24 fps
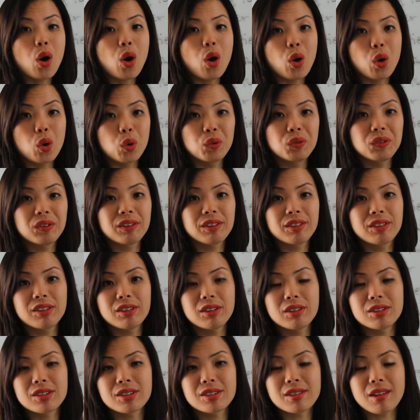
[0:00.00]
over
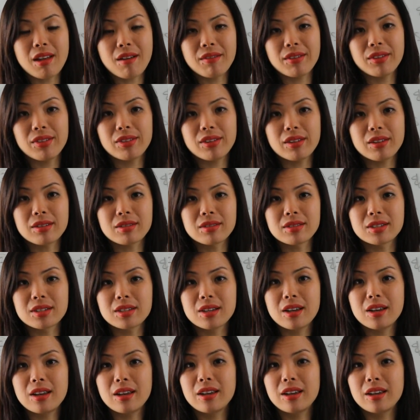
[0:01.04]
these seven things.